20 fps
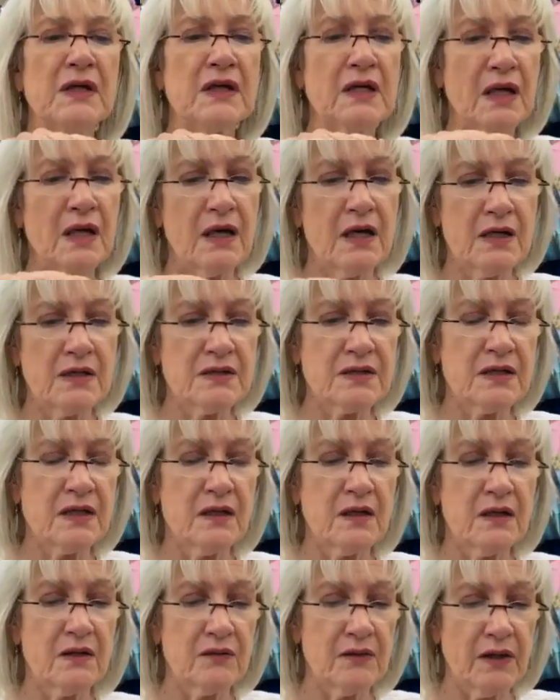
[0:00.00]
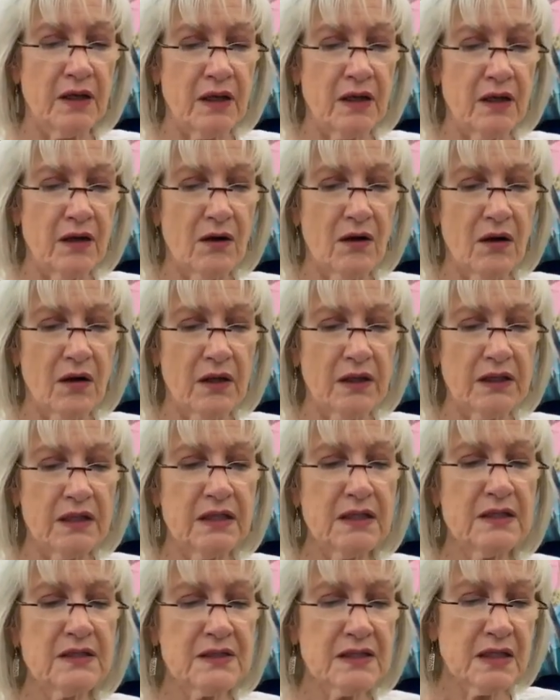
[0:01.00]
because they are
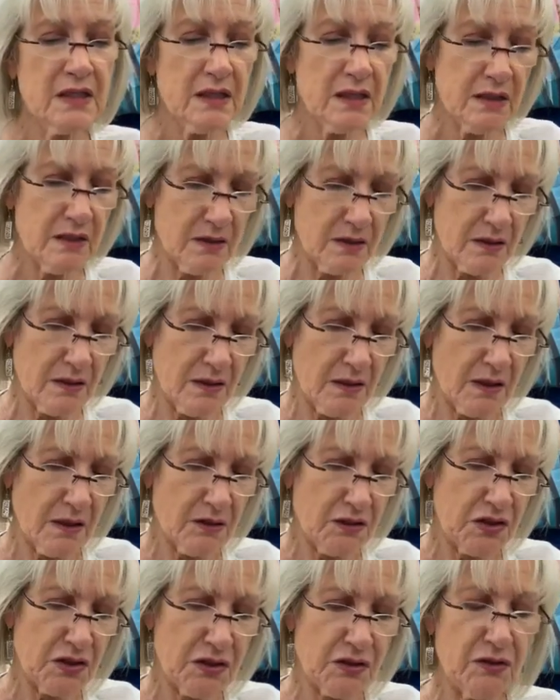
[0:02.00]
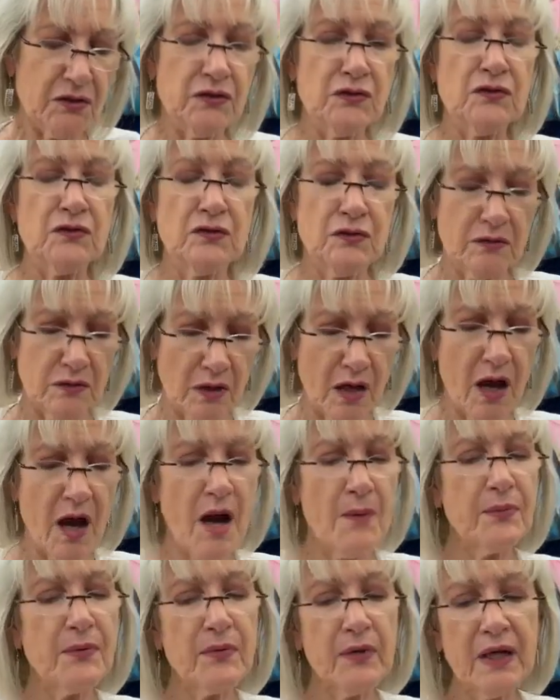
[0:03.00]
easy to
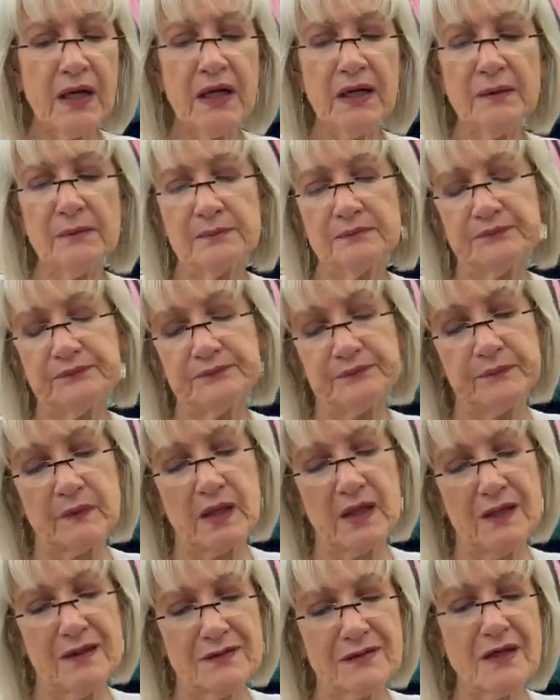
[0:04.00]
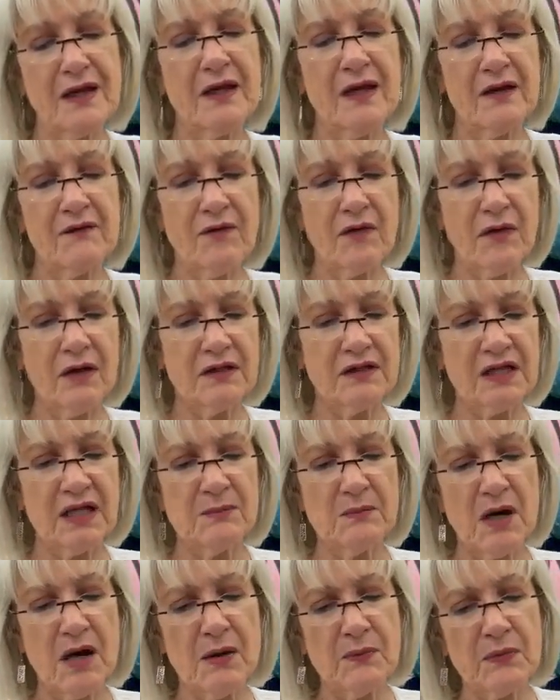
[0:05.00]
operate, because I have a hard
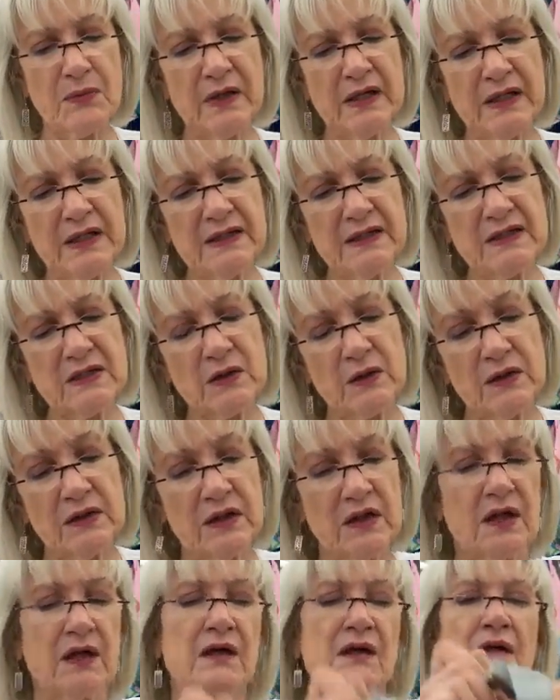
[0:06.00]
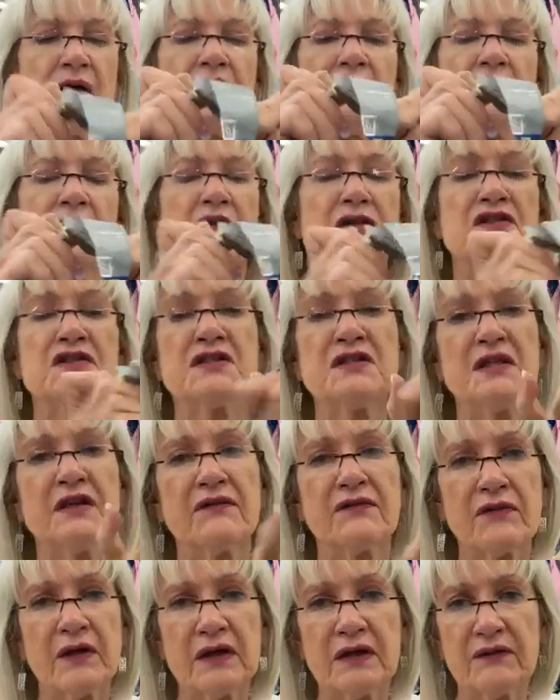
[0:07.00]
time operating this one. They're
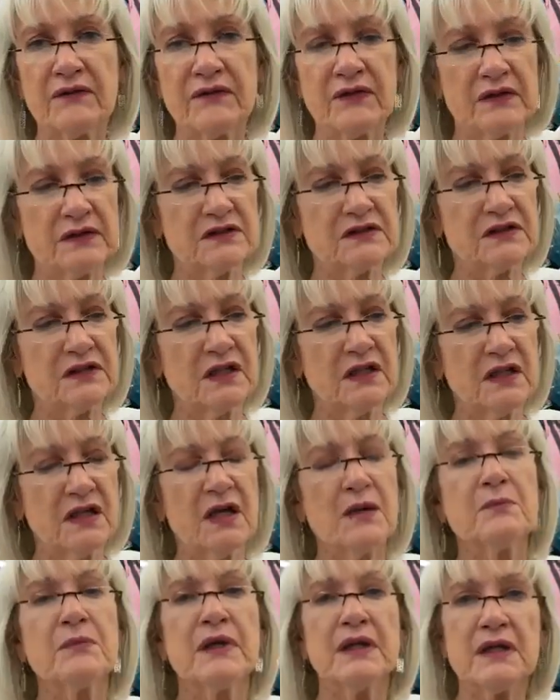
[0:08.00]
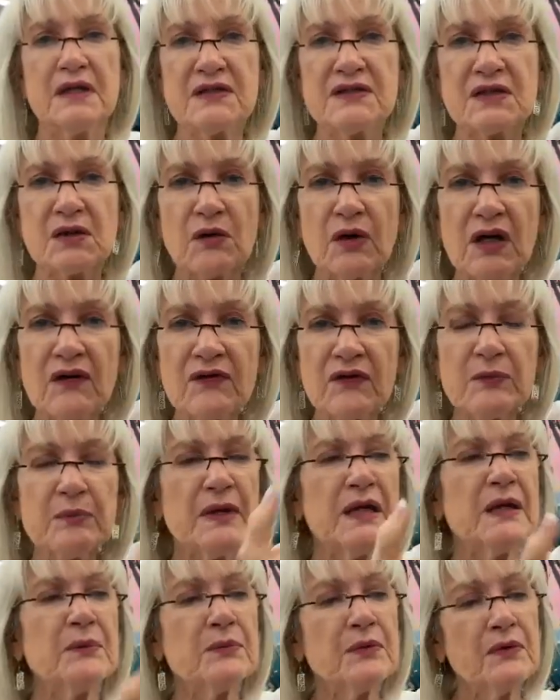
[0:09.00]
stiff right at first. But it's great for
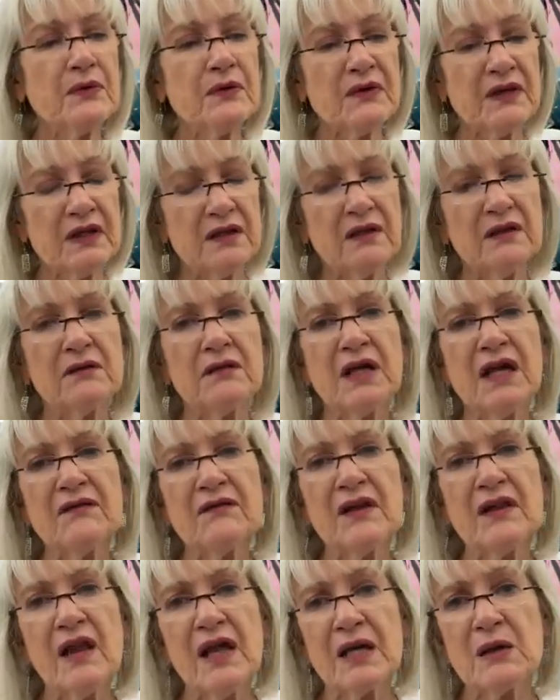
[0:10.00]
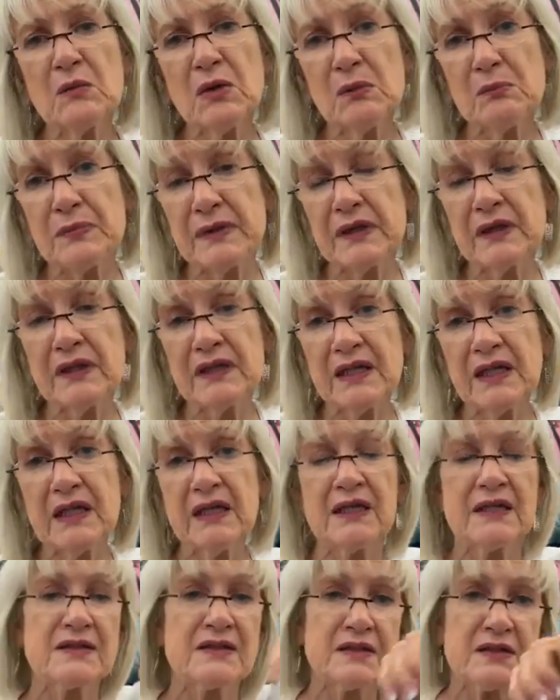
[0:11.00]
people that don't have a lot of
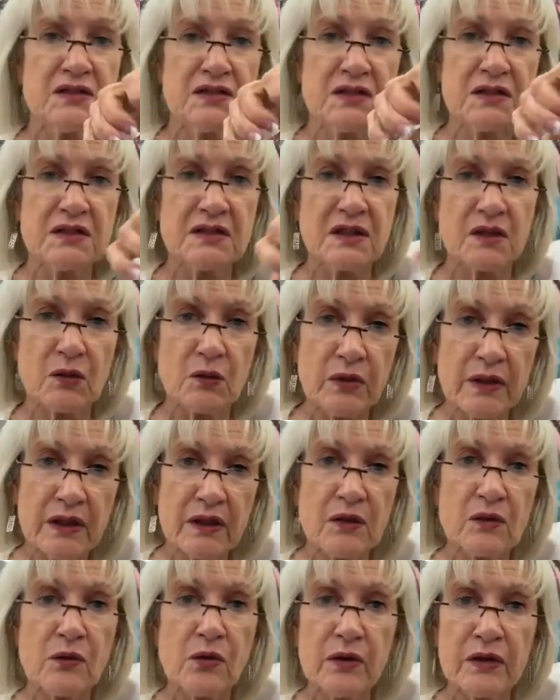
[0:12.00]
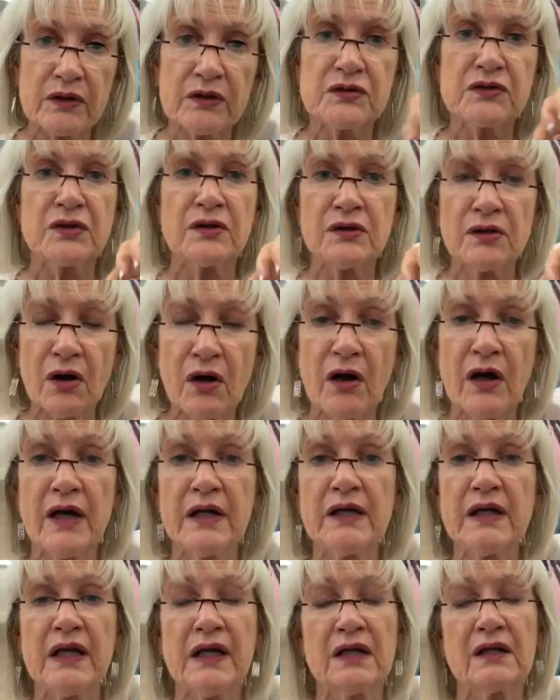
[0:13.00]
mobility, because it's just a quick quarter turn
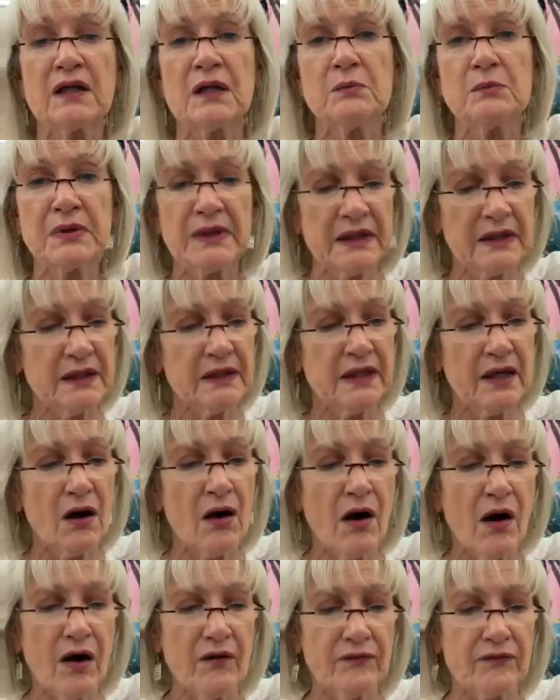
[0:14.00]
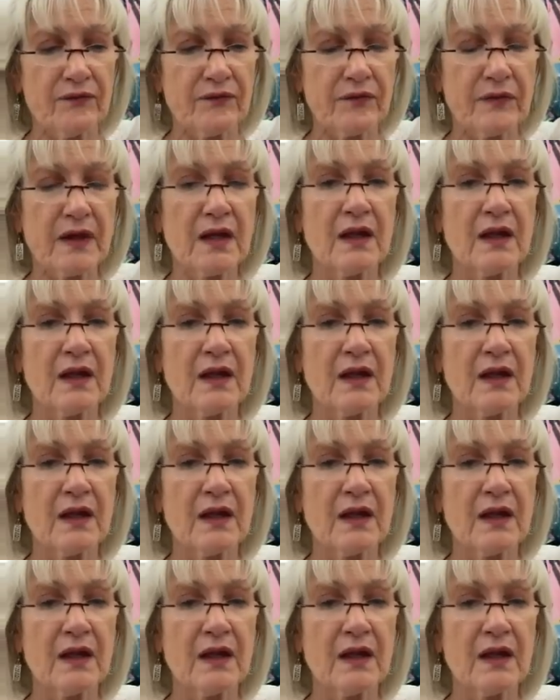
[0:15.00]
on and completely off.